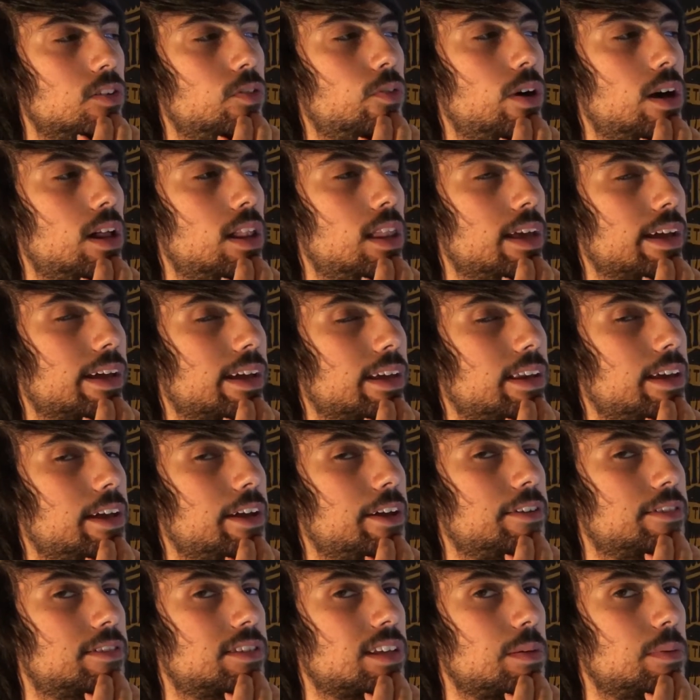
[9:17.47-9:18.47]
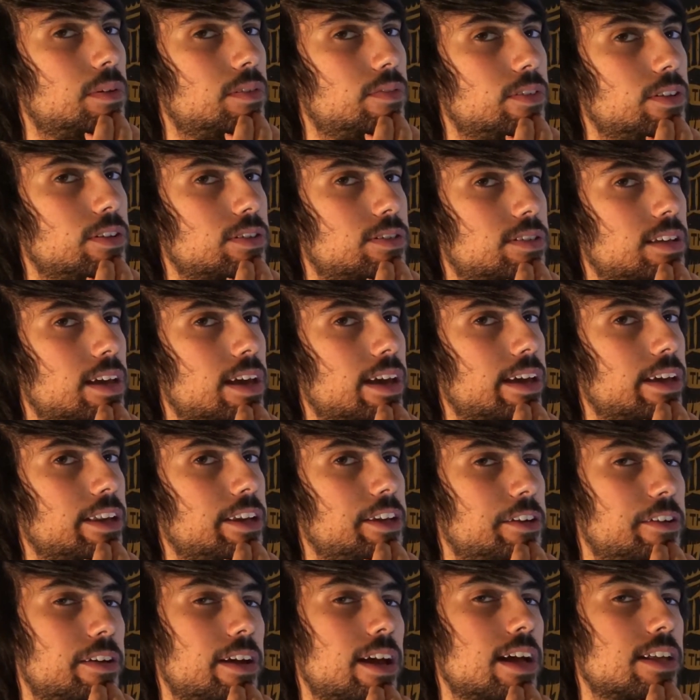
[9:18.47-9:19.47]
Well, I can hear some of you saying in
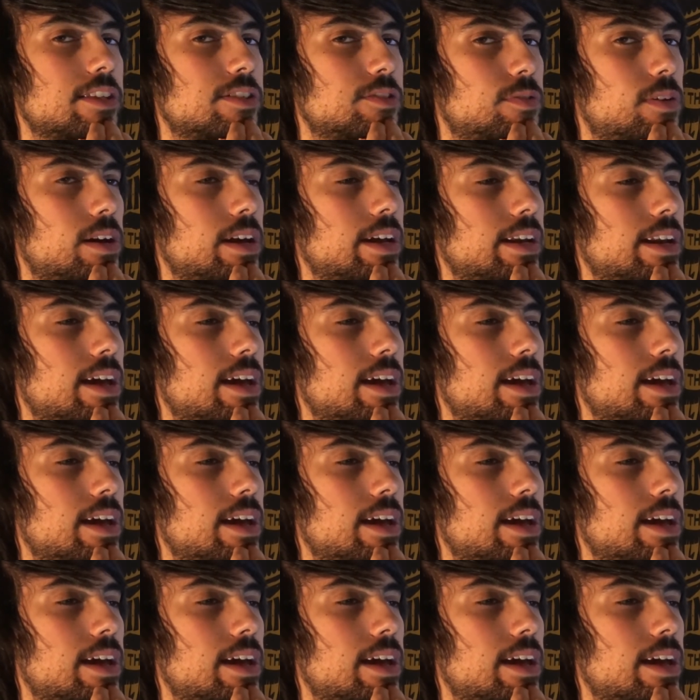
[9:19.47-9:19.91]
your heads right